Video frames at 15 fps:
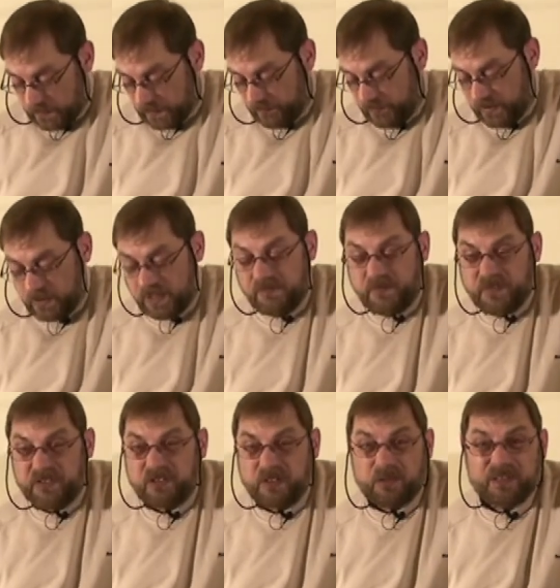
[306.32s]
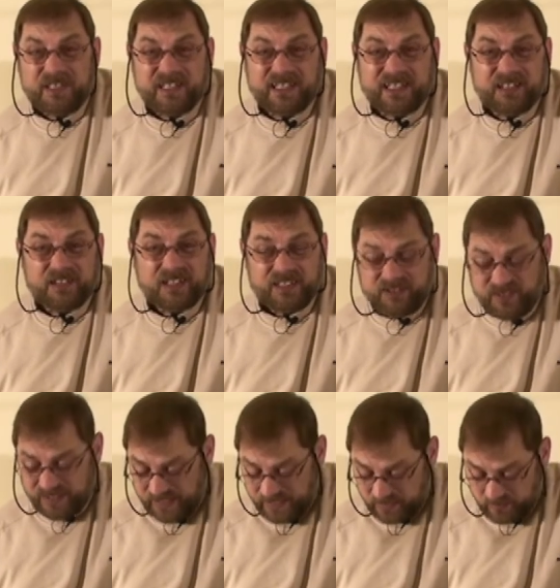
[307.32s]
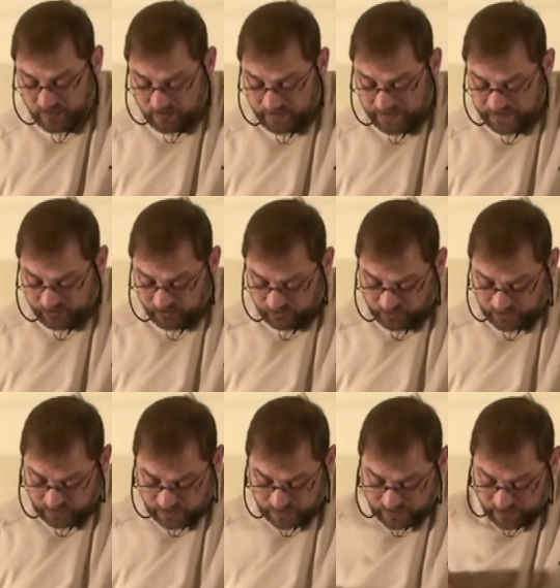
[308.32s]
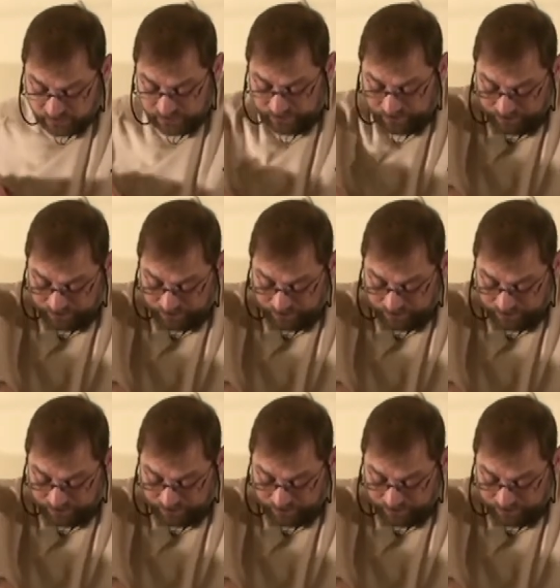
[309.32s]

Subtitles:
Actually, you know, the first time I did this, I actually did it on the beach, and